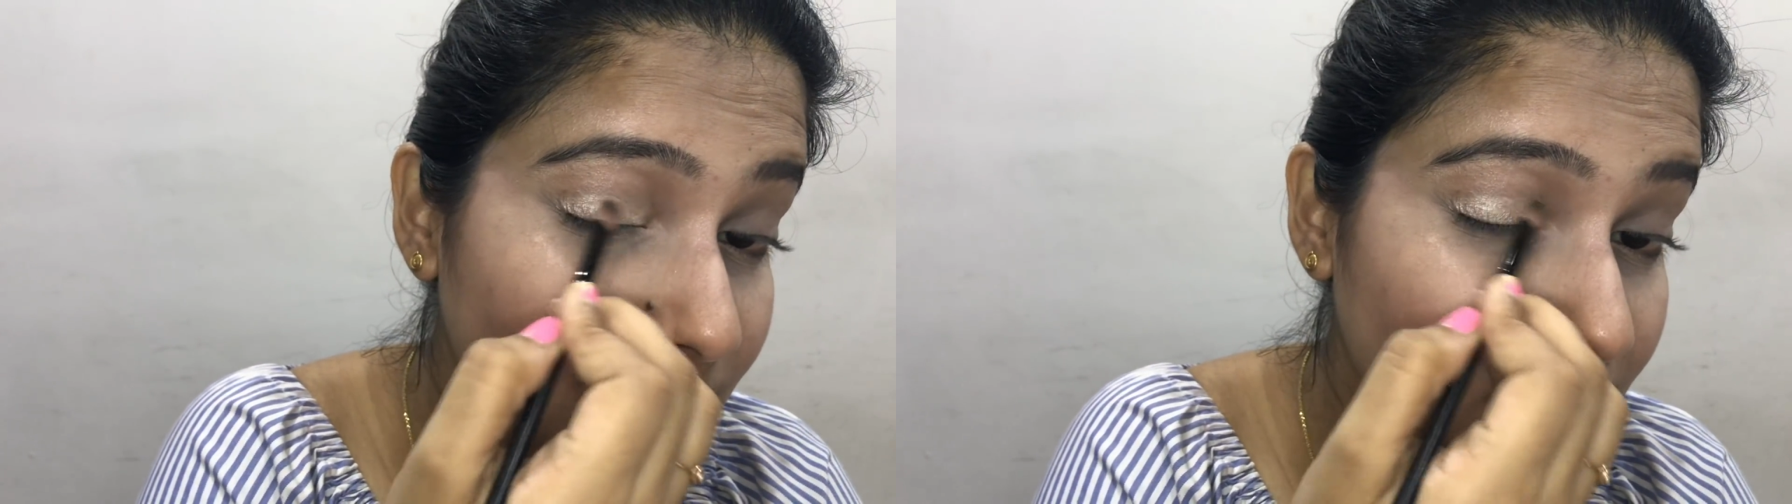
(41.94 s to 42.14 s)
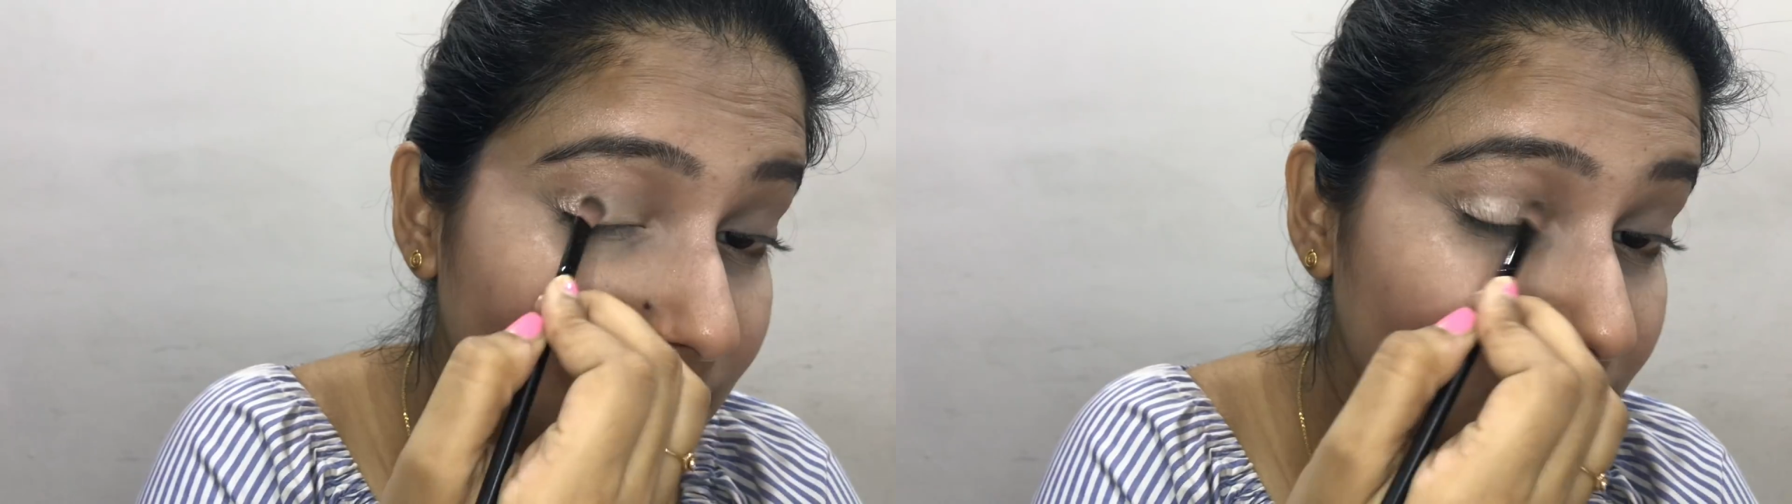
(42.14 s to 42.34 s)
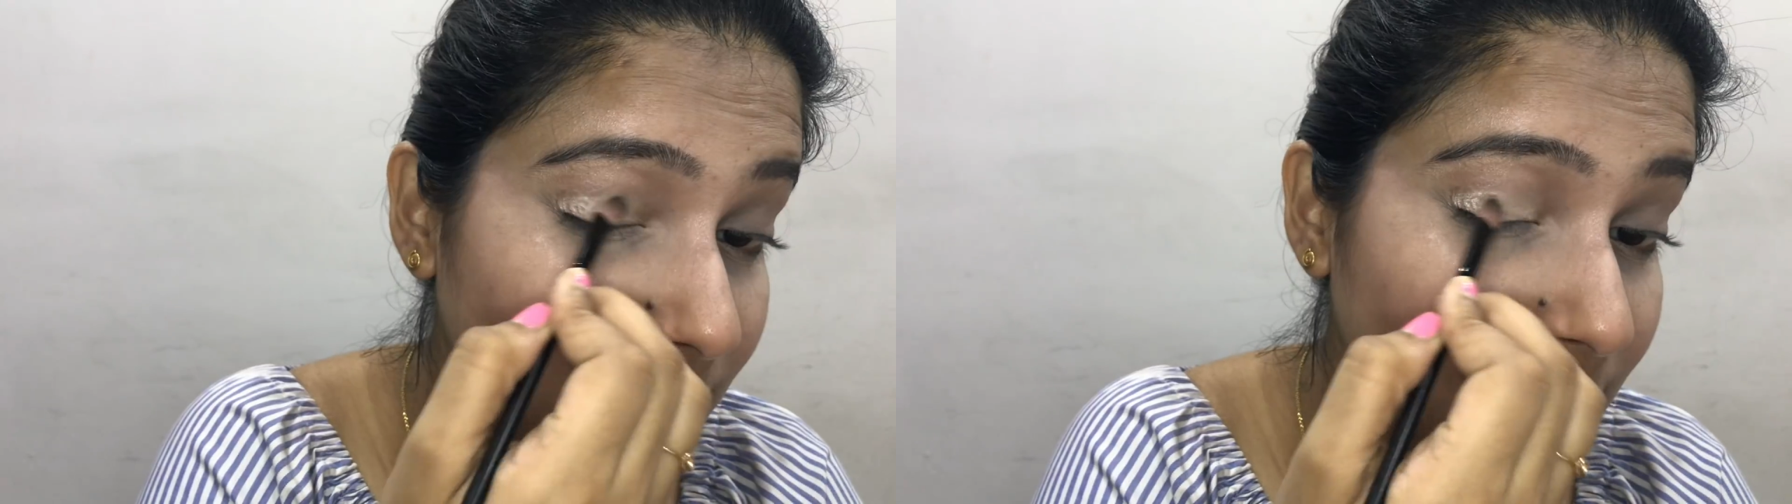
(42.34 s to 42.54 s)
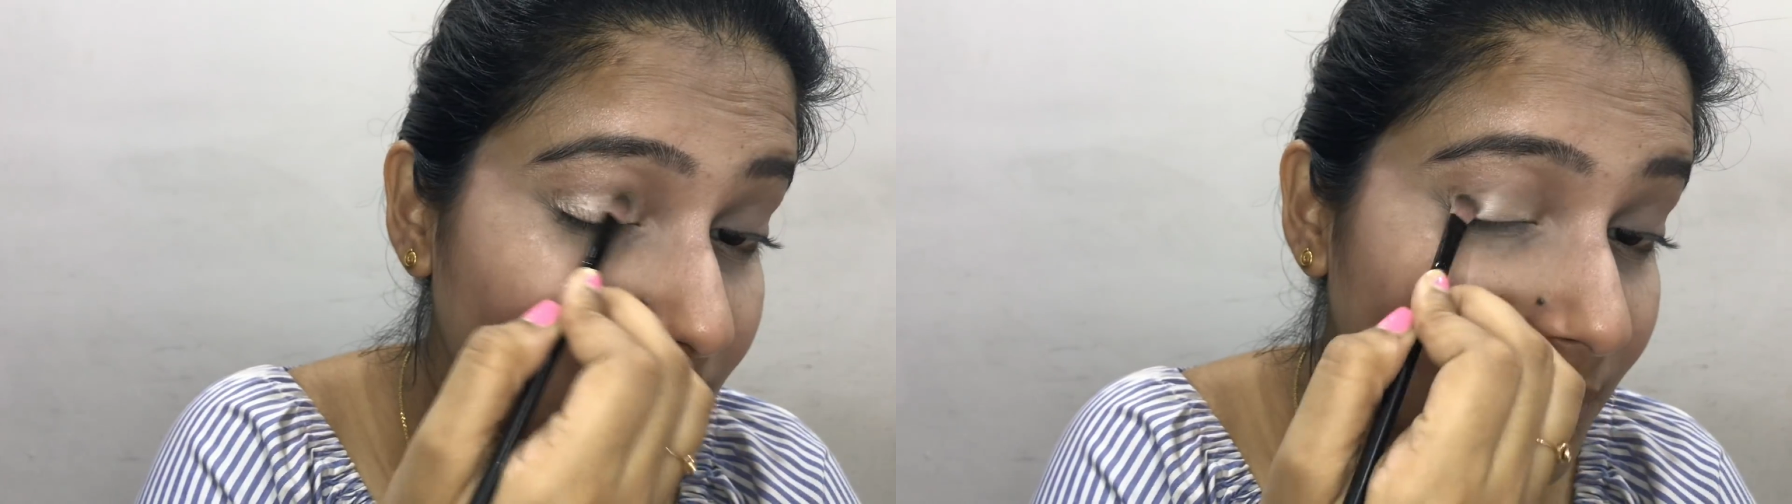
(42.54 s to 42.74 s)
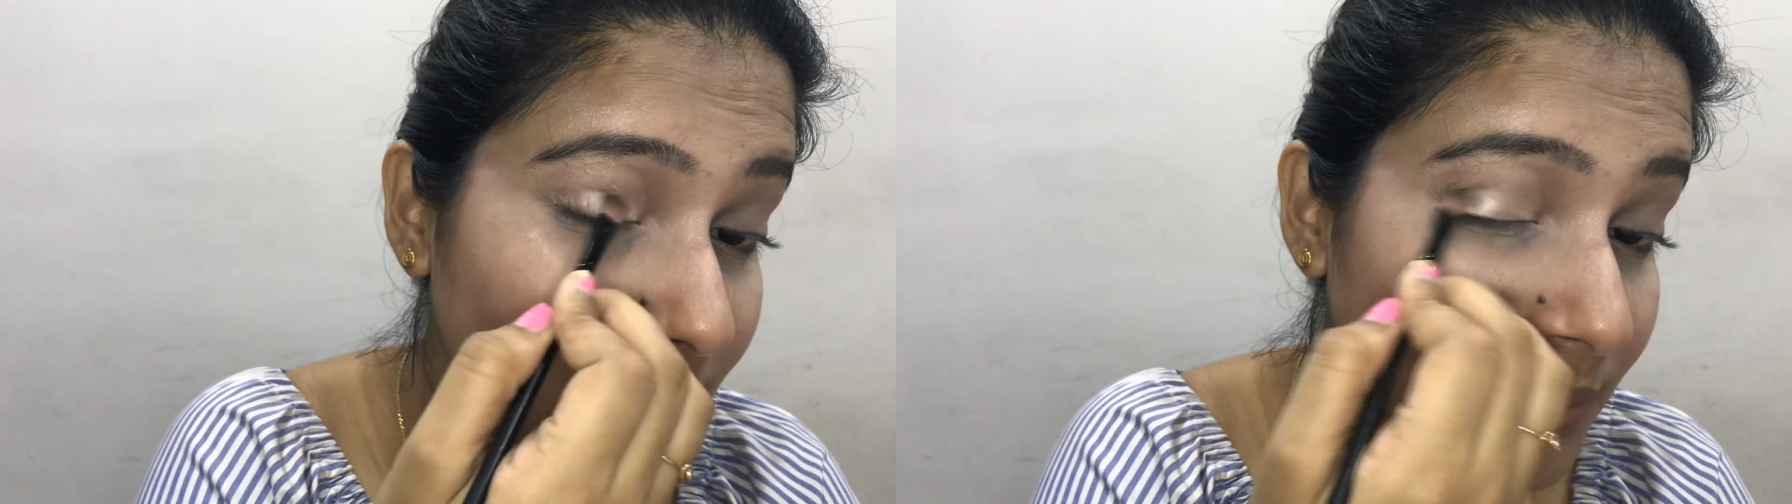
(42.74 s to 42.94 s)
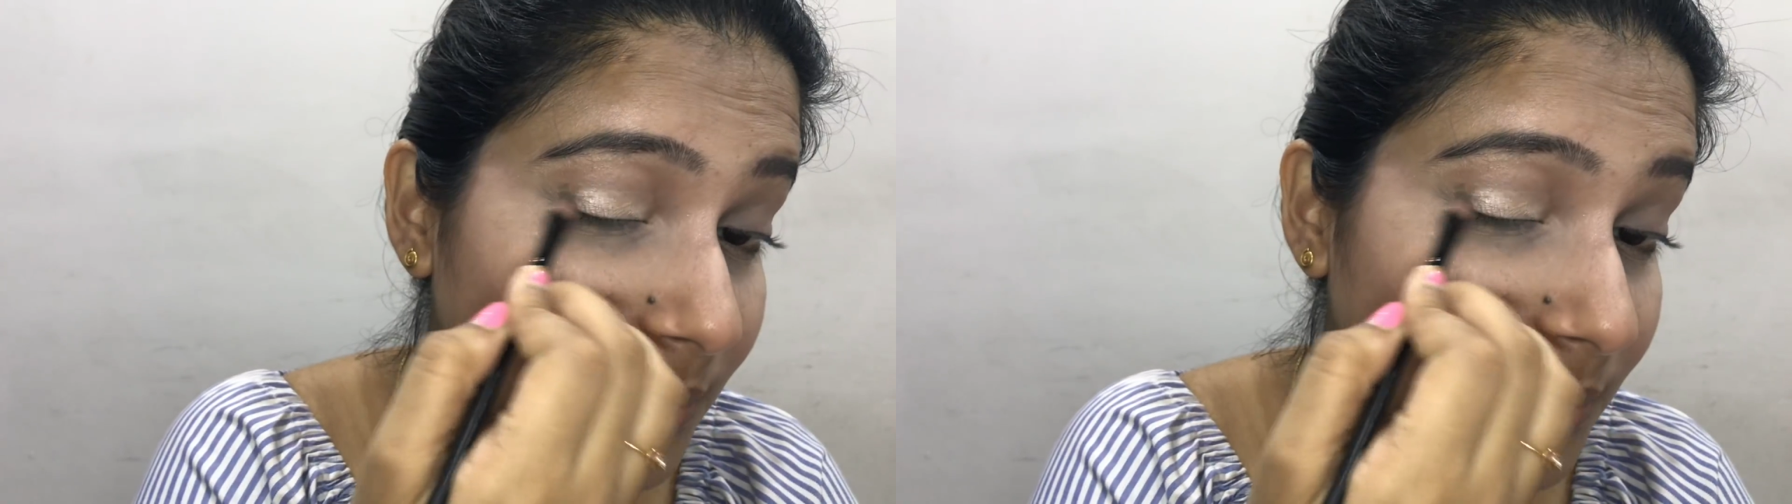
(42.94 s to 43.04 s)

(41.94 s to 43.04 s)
it's a pretty